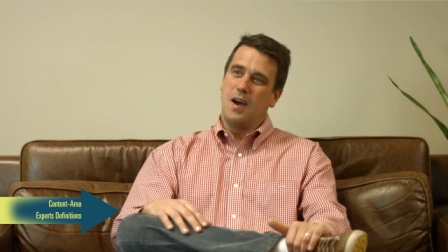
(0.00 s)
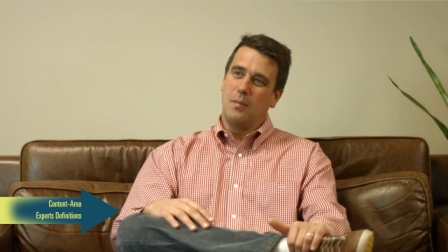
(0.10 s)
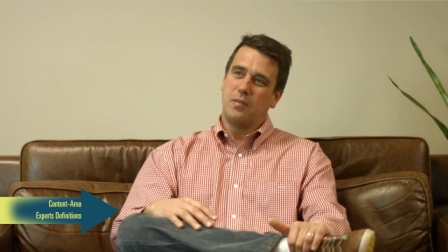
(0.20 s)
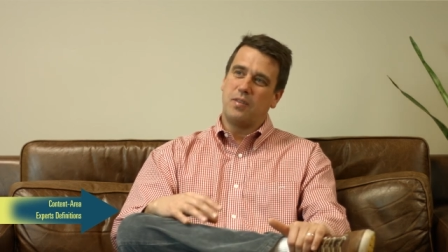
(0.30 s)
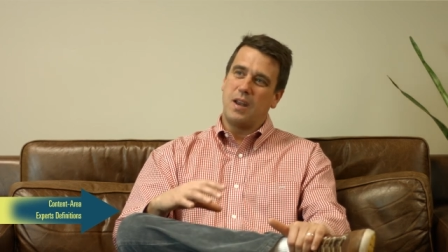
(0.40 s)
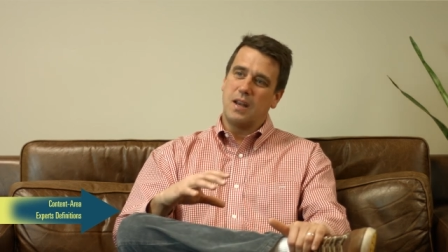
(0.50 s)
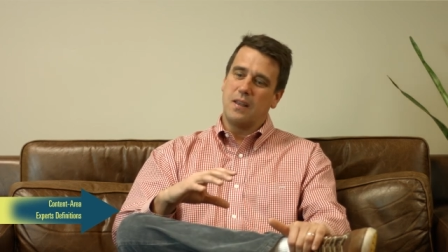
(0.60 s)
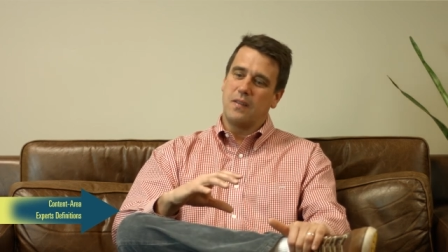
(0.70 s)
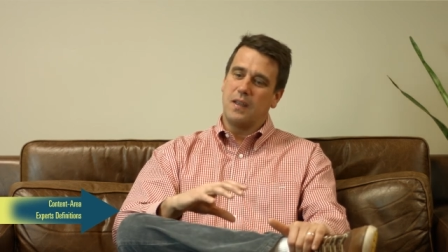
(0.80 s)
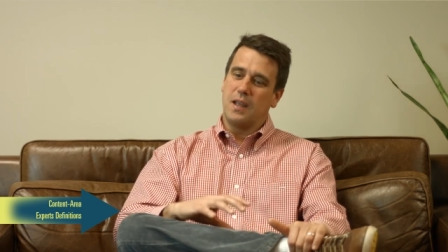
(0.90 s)

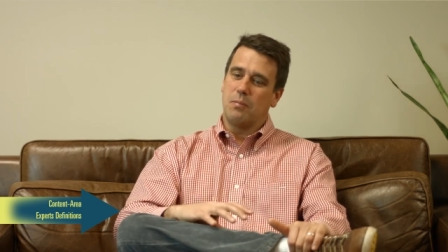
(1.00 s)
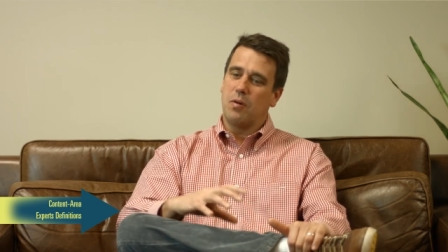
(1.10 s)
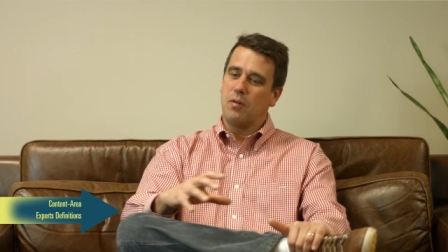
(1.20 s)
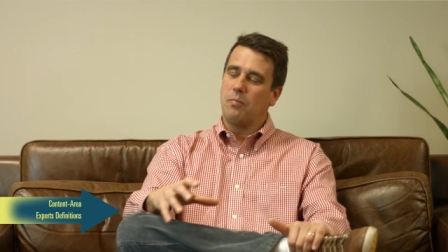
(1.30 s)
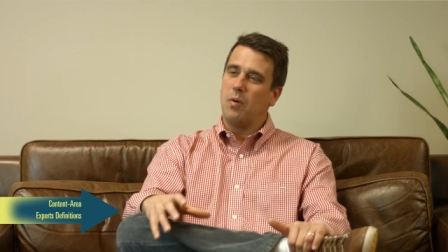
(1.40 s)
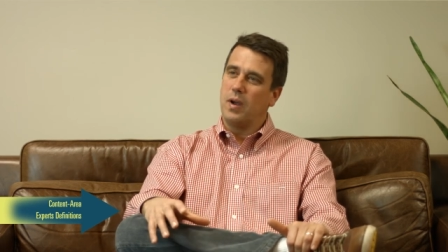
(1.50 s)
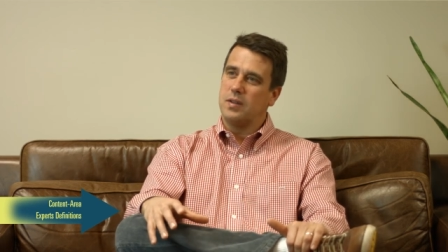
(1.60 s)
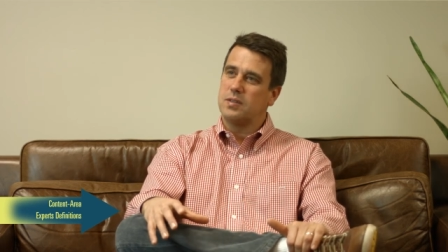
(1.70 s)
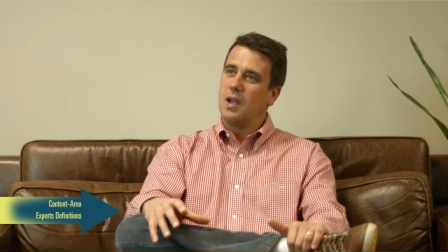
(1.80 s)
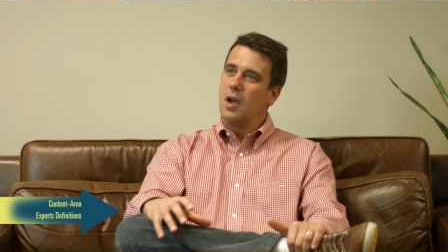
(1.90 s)
sending the proof
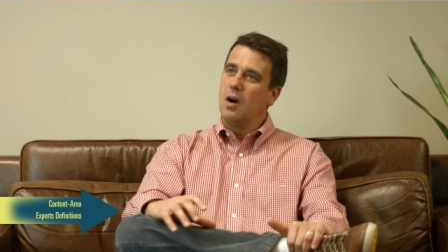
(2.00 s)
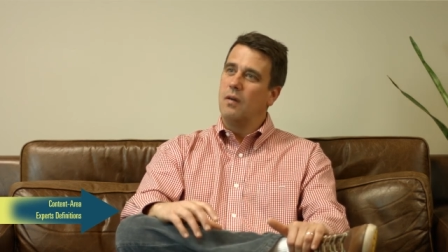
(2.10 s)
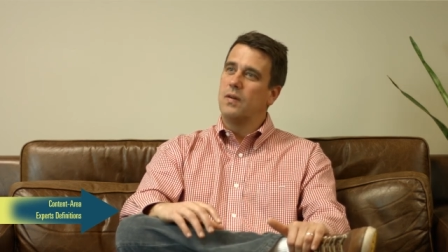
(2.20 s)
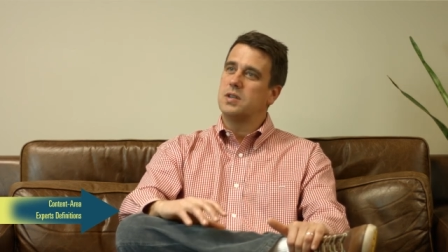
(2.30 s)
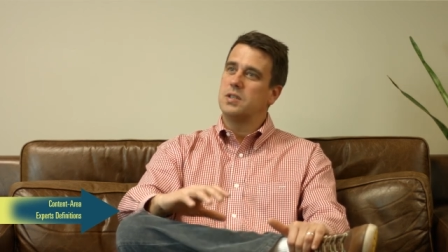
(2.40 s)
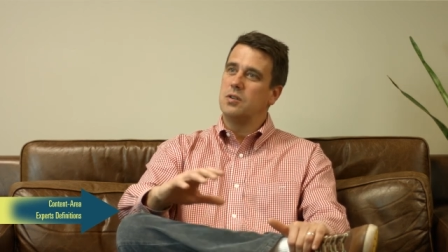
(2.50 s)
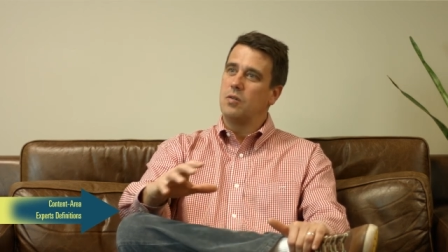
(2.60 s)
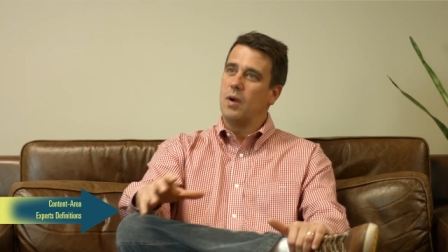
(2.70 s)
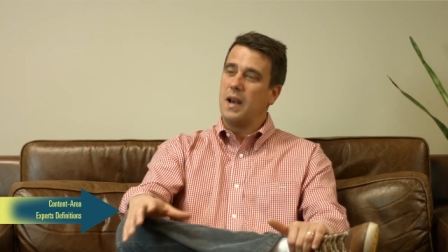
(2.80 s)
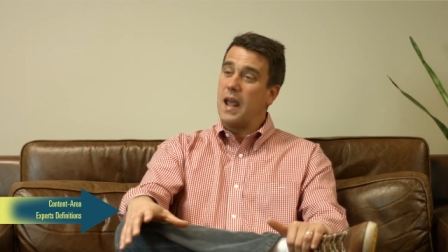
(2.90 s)
points over
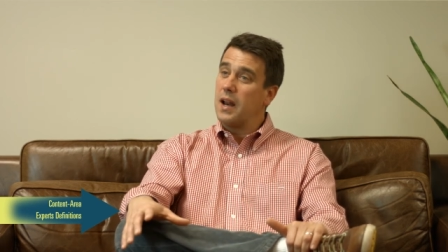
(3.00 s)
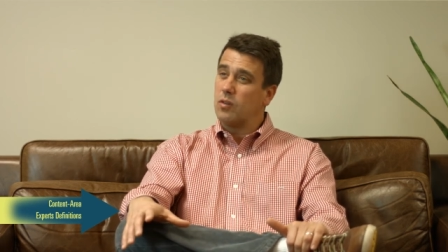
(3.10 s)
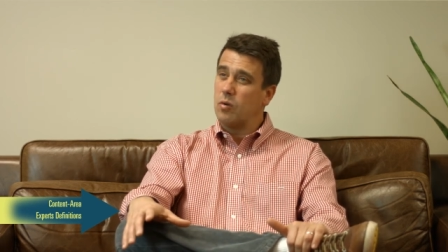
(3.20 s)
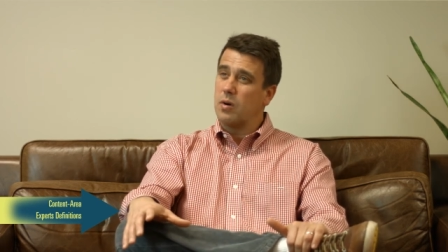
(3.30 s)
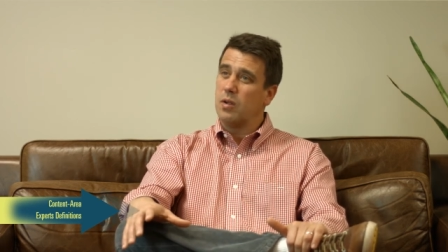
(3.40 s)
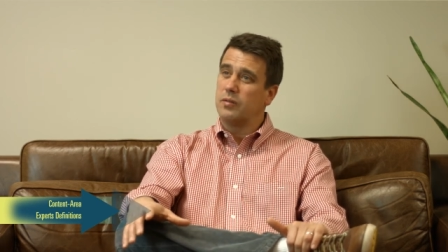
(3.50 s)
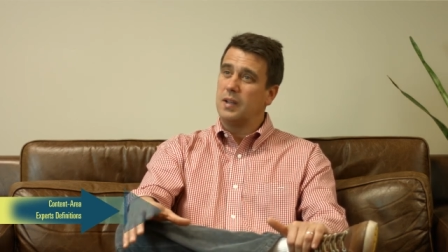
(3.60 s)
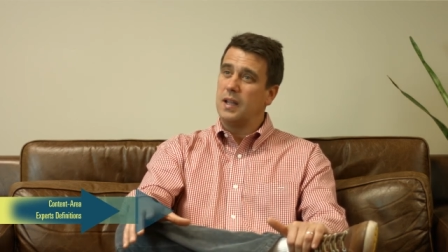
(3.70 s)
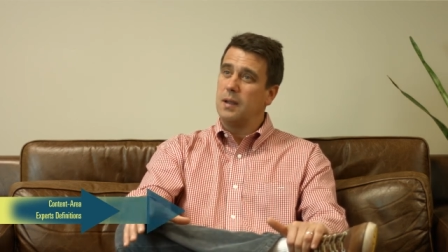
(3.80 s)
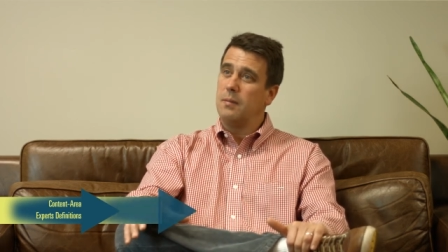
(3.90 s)
to an editorial
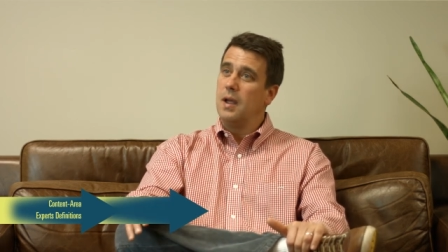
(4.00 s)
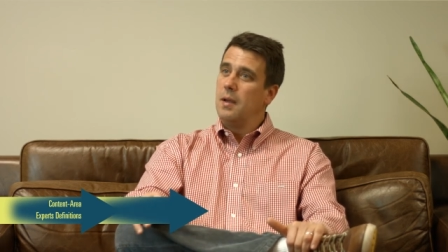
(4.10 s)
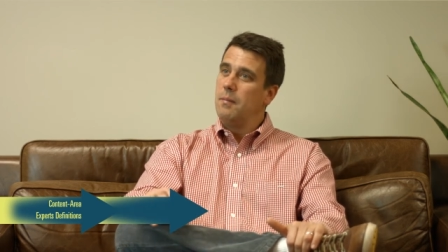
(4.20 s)
team,